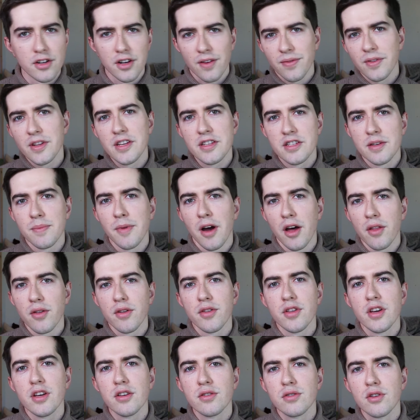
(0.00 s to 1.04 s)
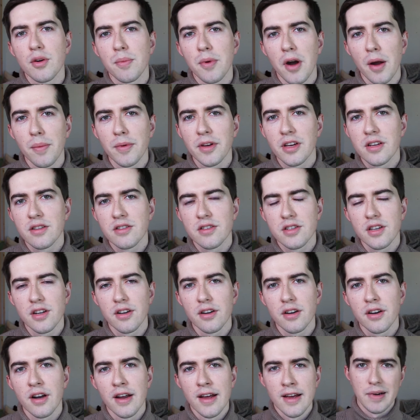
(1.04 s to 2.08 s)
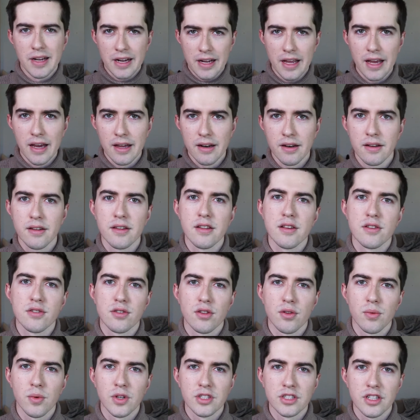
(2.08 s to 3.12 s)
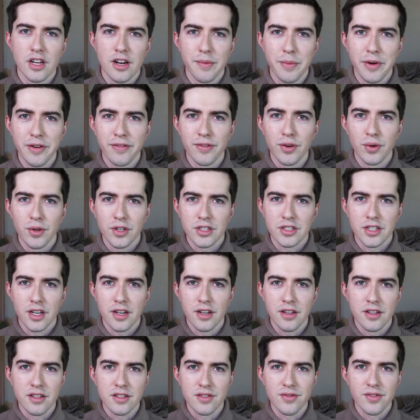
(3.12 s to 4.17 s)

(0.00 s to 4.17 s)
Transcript: definitely some other things you could probably consider, but again, these are the ones that I'm going to focus on in this